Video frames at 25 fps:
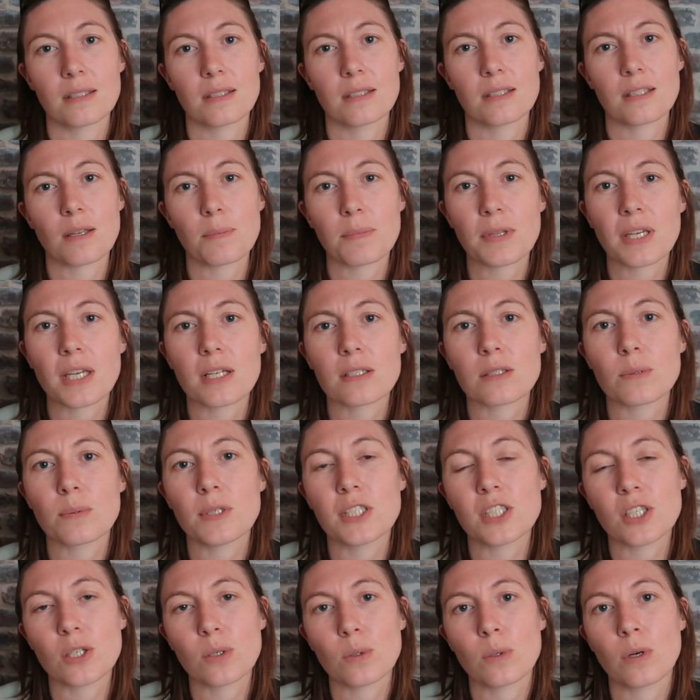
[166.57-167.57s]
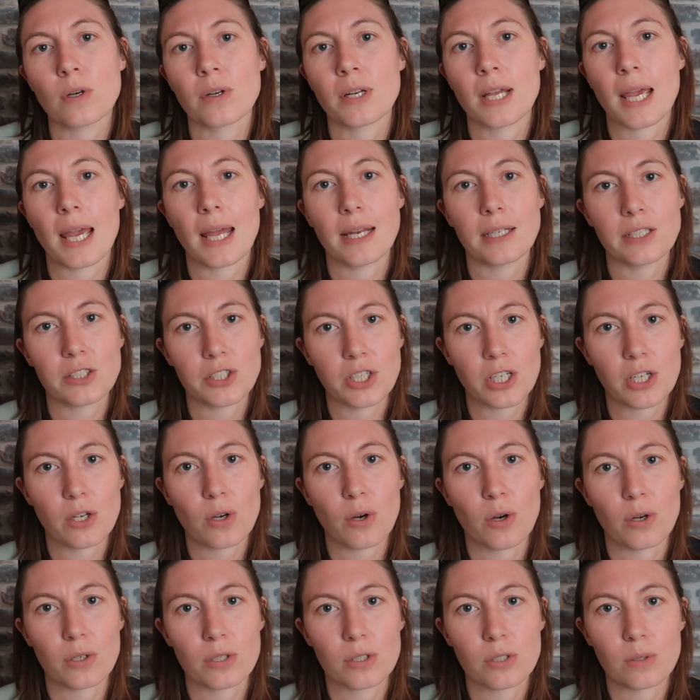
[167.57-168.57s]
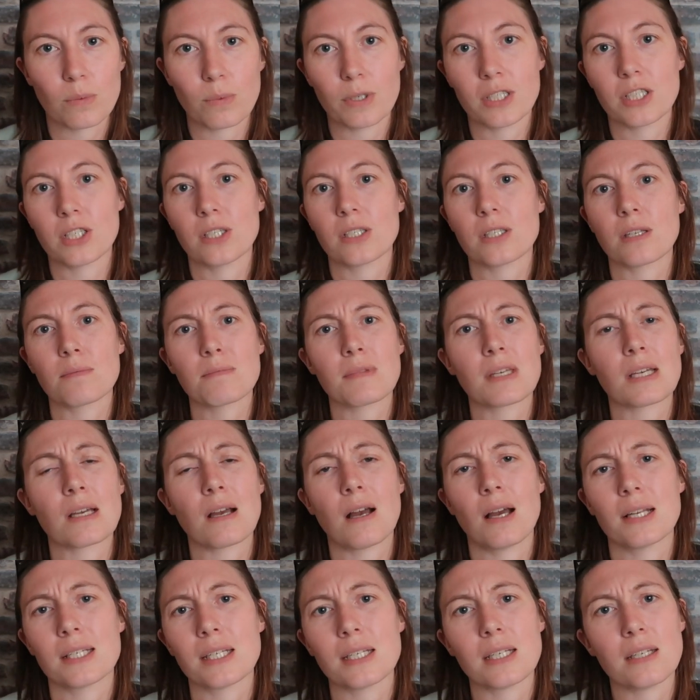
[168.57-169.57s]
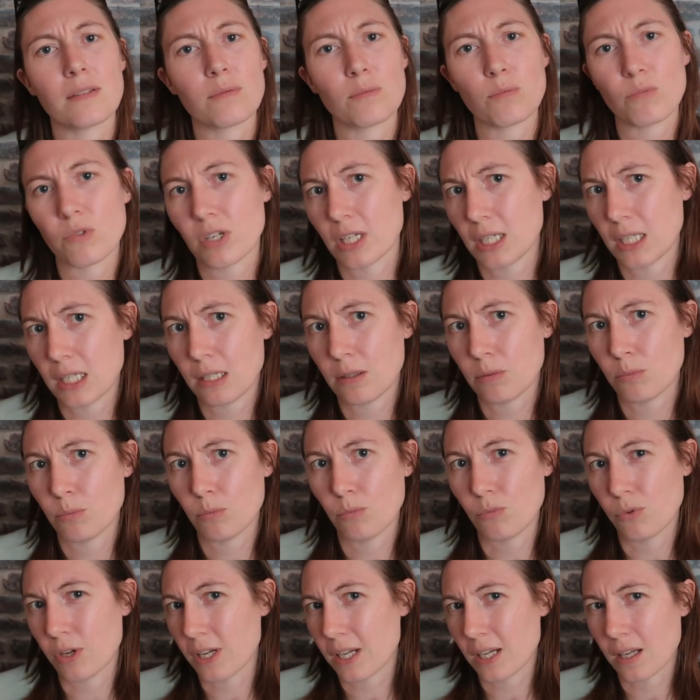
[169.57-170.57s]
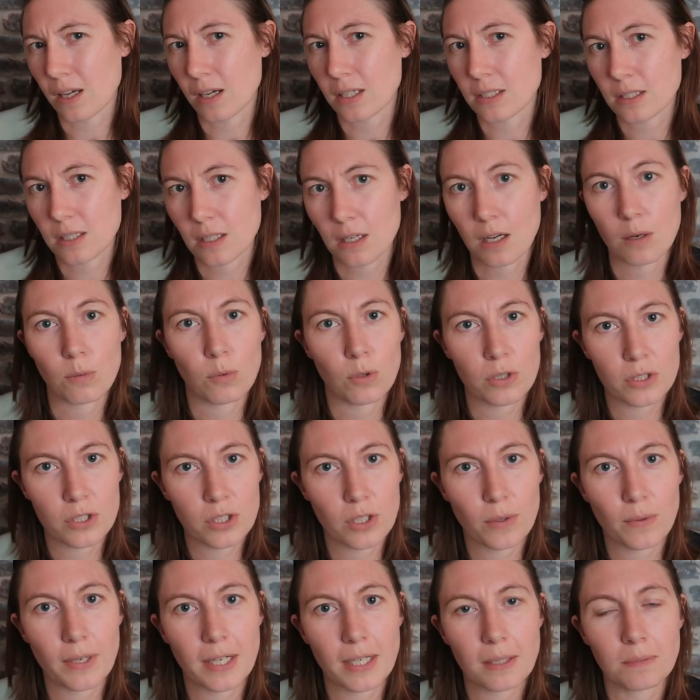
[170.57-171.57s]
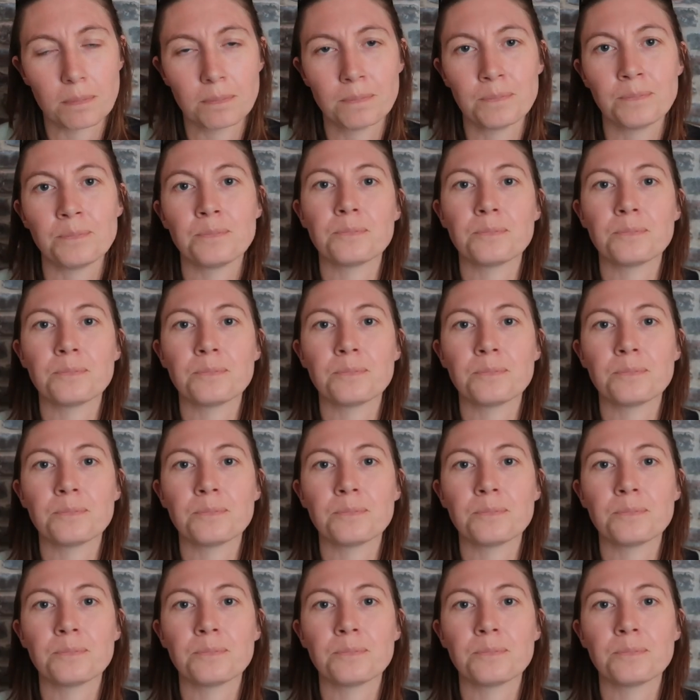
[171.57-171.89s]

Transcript: Something else we do on energy costs, which is something I didn't even really realise that I was doing,